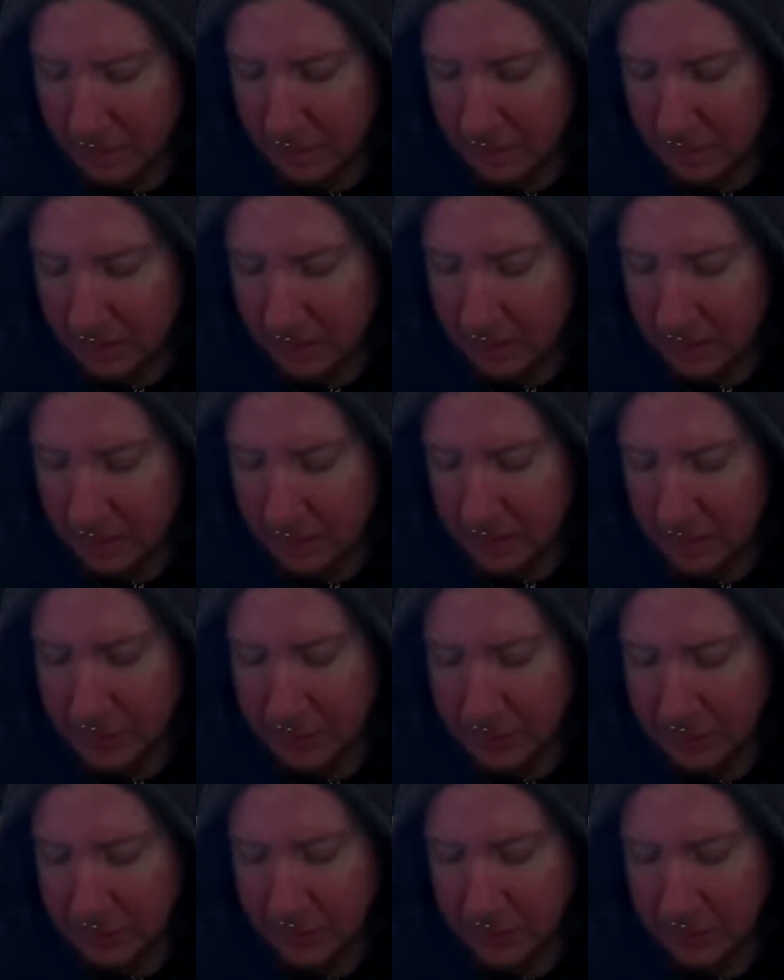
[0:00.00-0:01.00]
was just trying
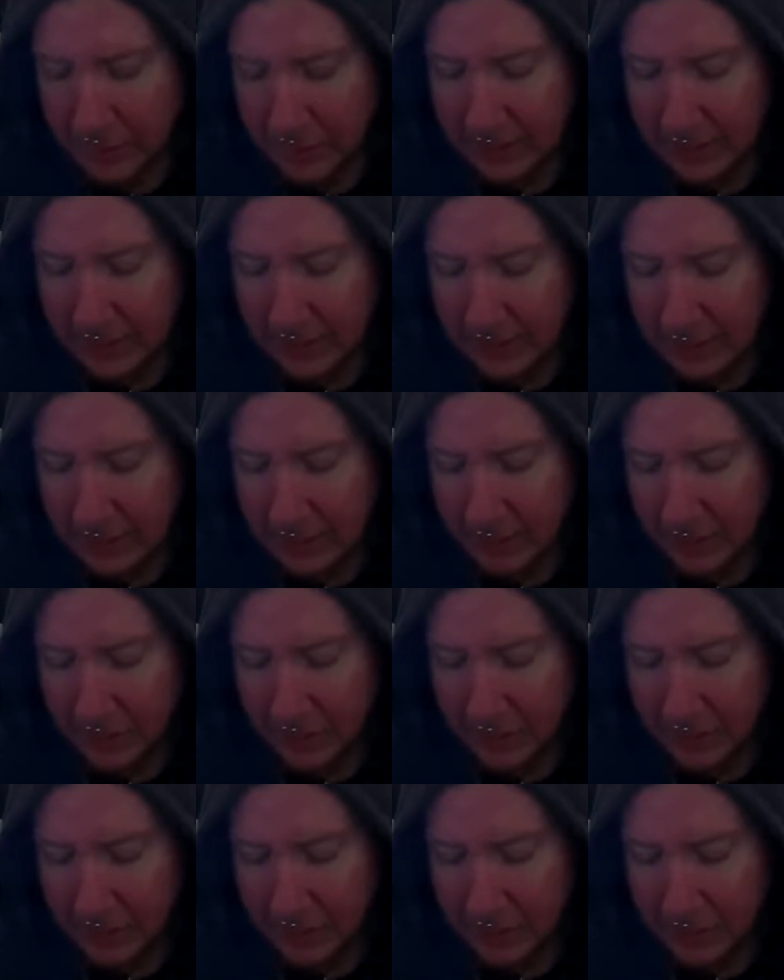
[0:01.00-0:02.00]
to get help.
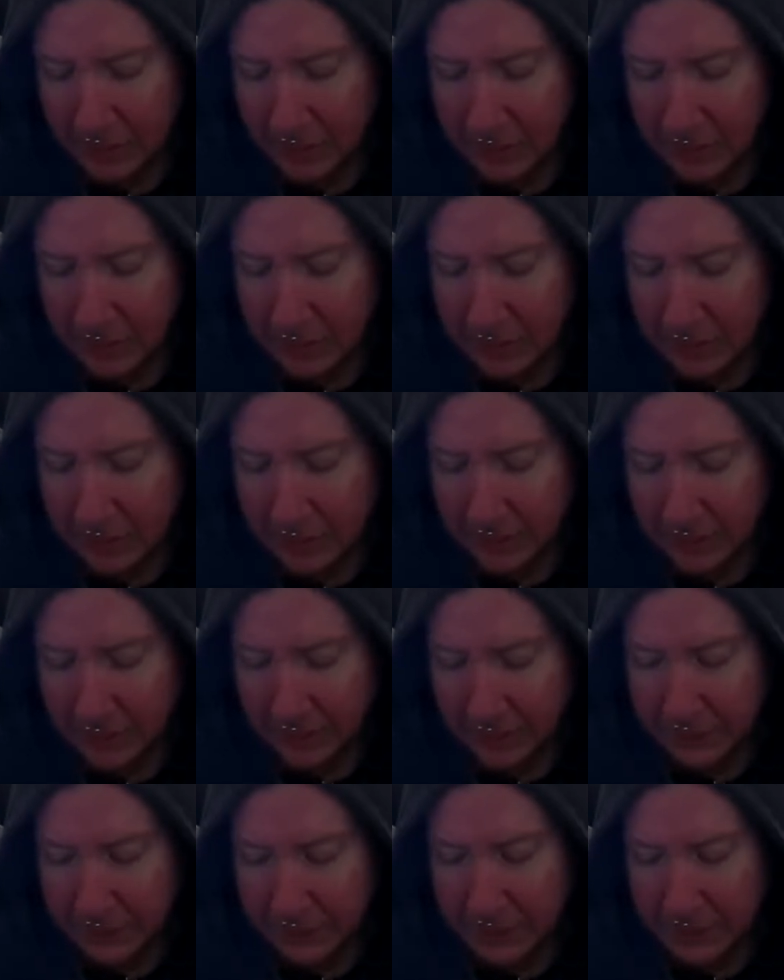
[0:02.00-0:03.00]

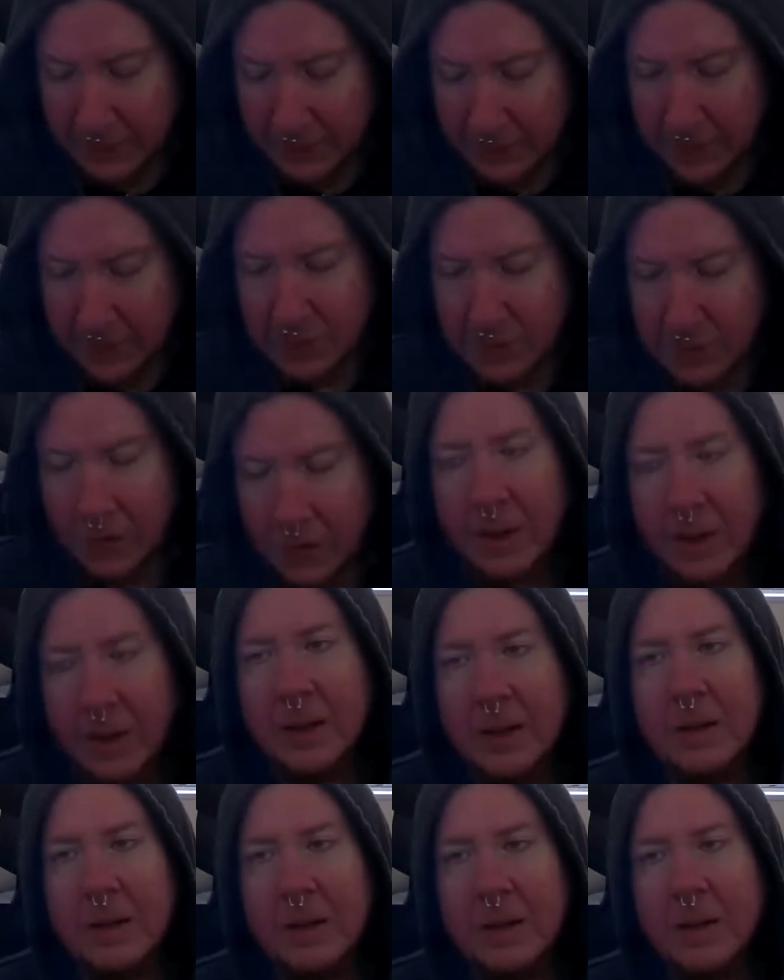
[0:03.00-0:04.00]
And I tried
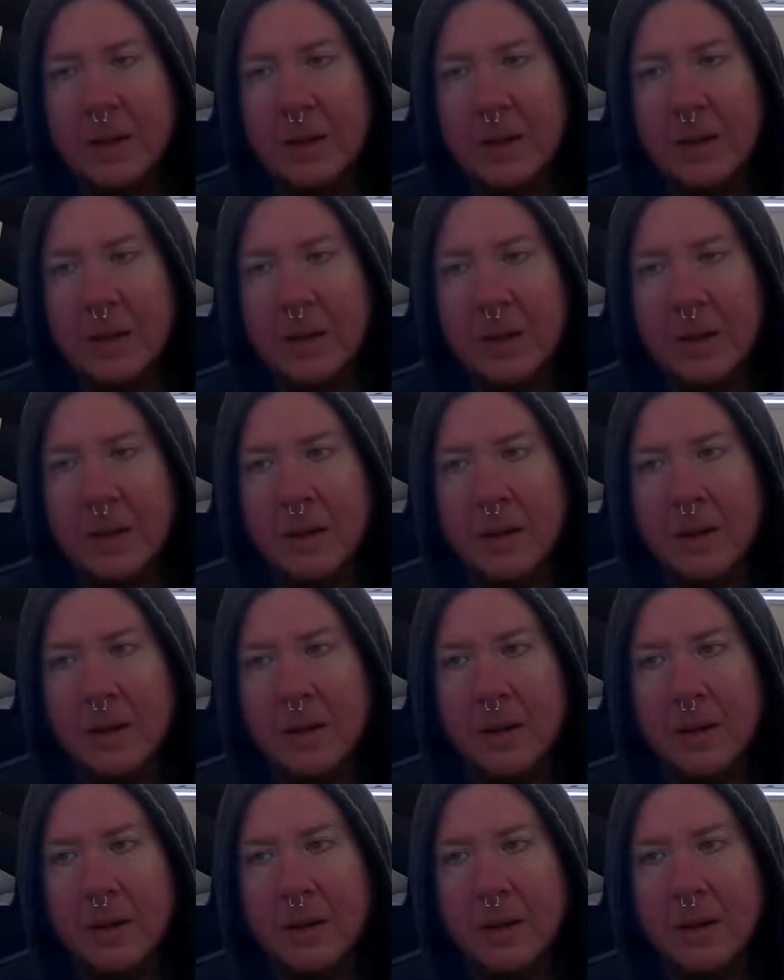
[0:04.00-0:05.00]

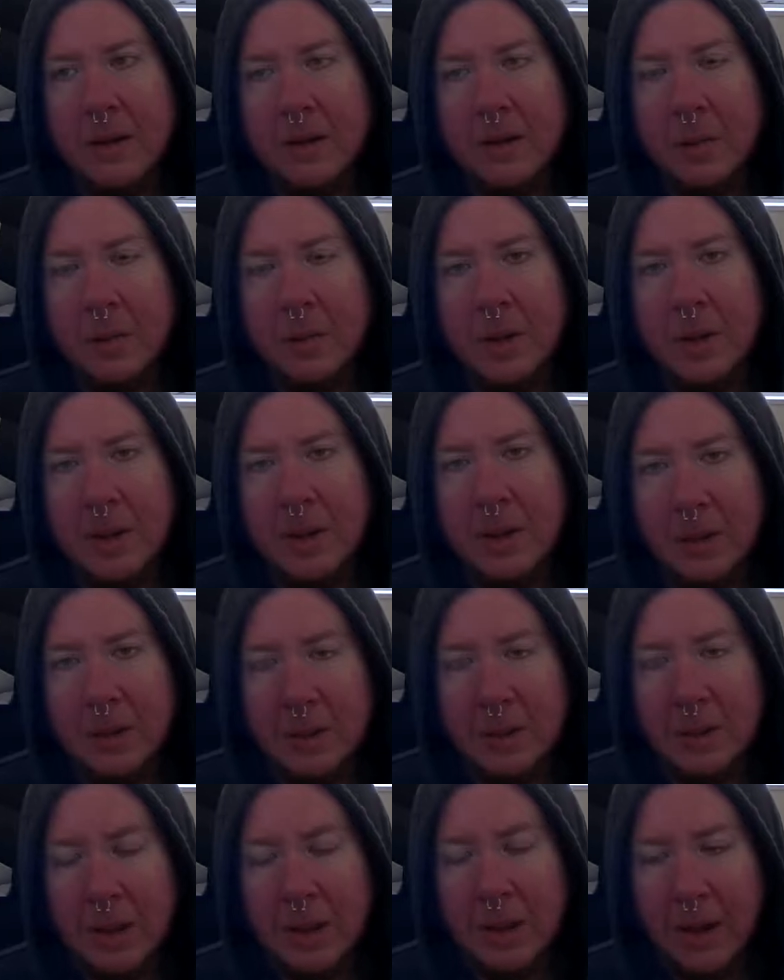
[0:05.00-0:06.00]
to plead with
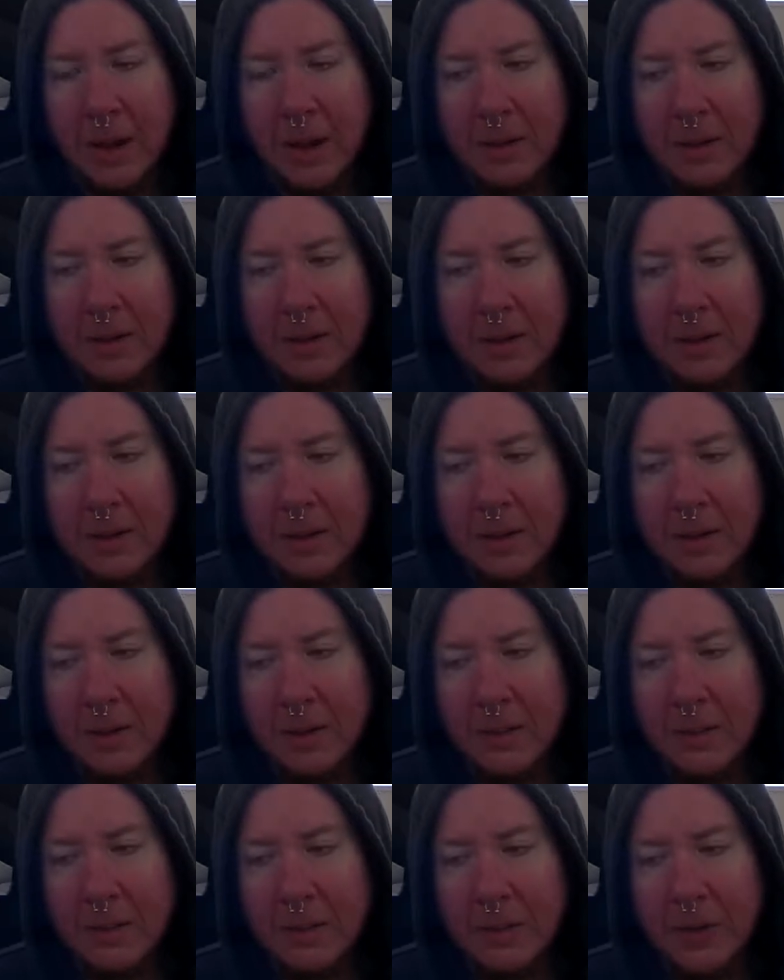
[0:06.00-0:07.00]
doctors.
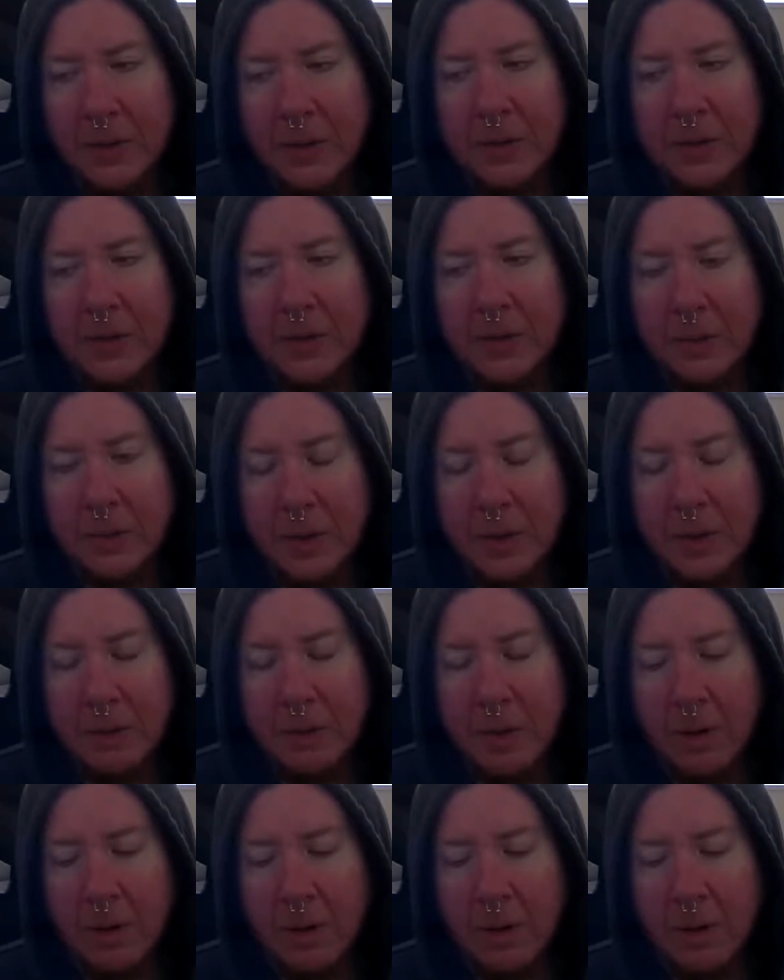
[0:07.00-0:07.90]
There's something wrong.